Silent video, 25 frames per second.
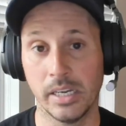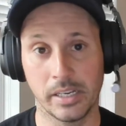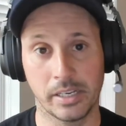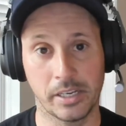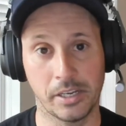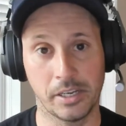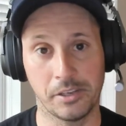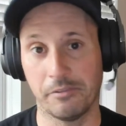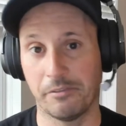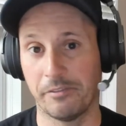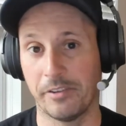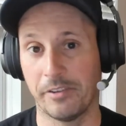
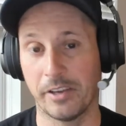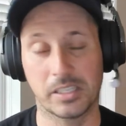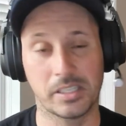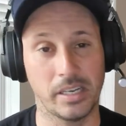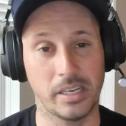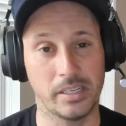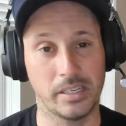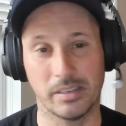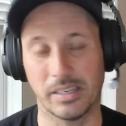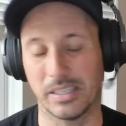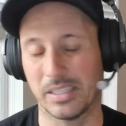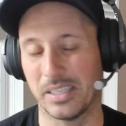Can you fix
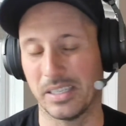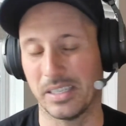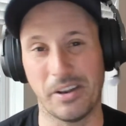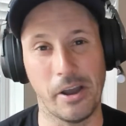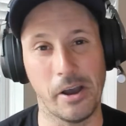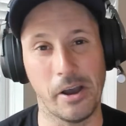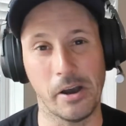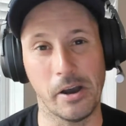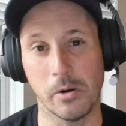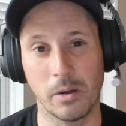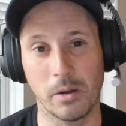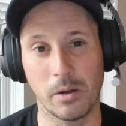it? And I said,
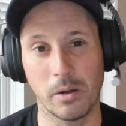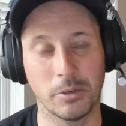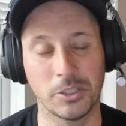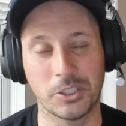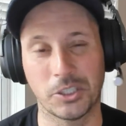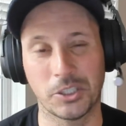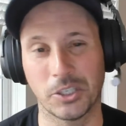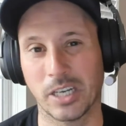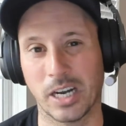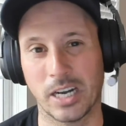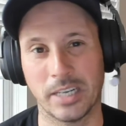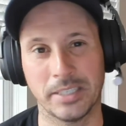no, I
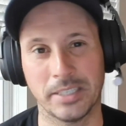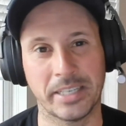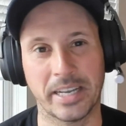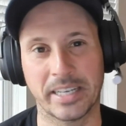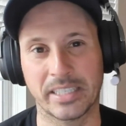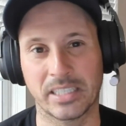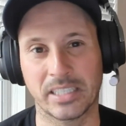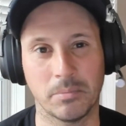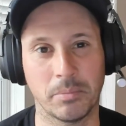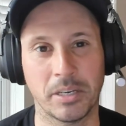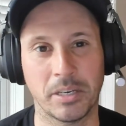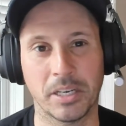wish you
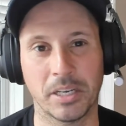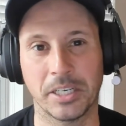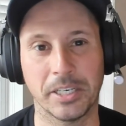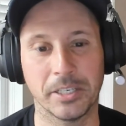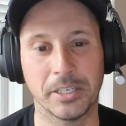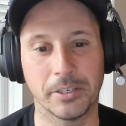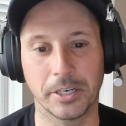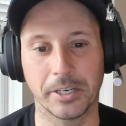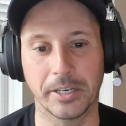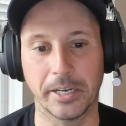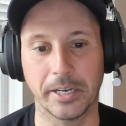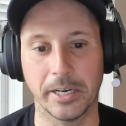contacted me a
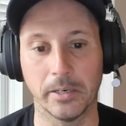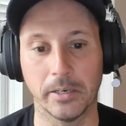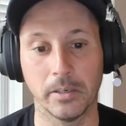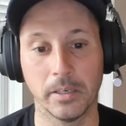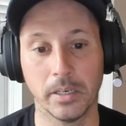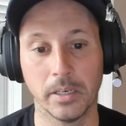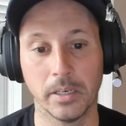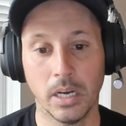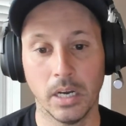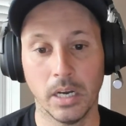year ago.